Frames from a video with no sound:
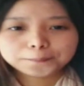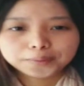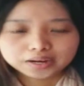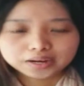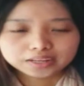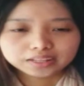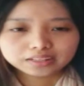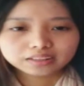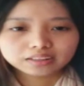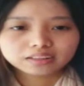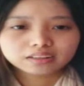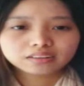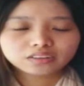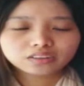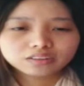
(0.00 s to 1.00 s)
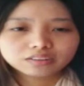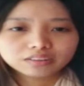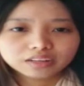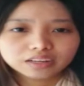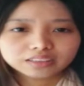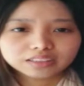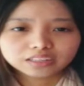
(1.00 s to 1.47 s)
But just
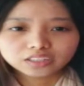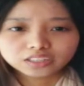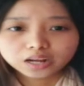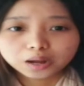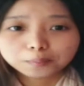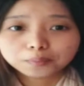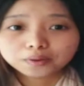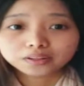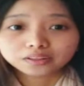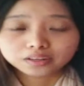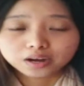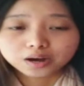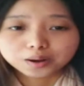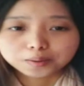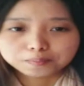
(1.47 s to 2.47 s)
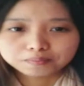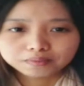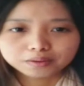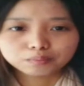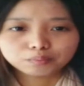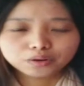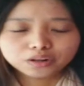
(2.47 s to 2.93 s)
like that jackpot cup,
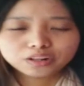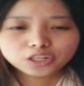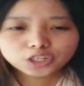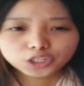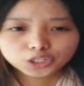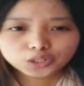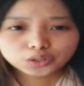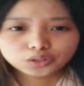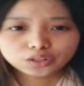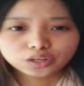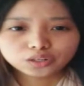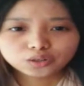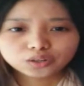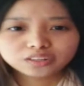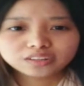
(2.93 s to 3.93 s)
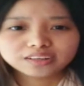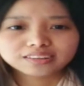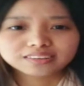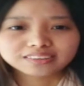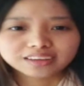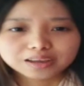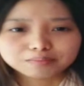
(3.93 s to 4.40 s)
I'm pretty sure that you're the
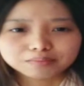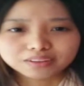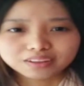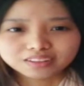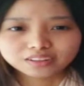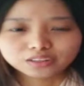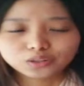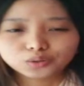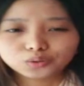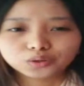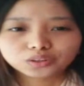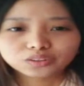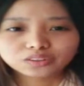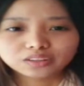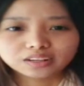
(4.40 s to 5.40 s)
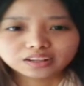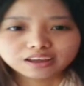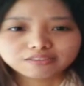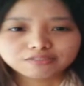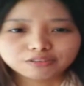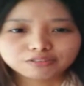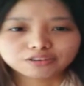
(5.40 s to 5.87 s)
excitement and the joy to the
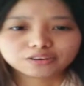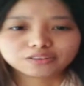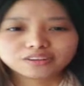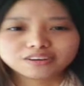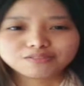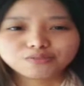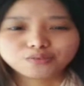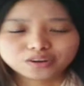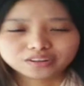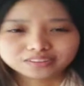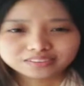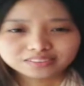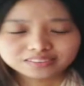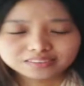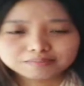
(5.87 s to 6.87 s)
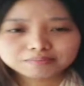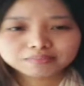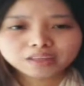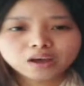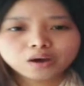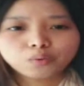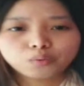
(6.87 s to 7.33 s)
life of your loved ones.
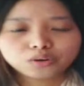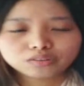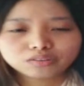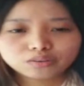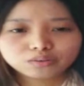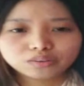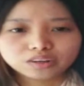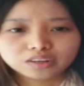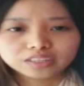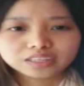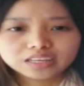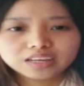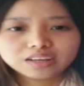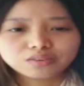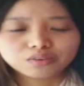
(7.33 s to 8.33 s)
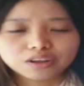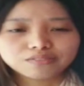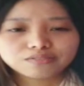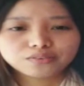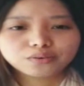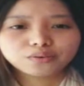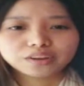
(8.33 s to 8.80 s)
We're so lucky,
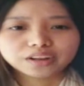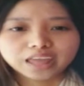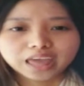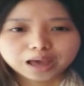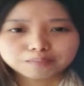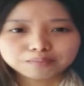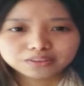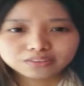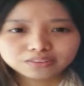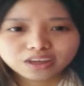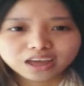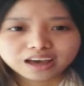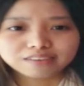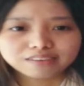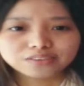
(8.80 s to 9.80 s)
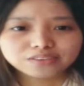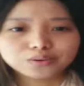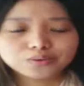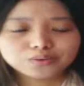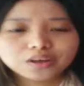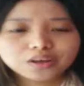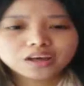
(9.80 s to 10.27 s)
grateful, and happy to have you,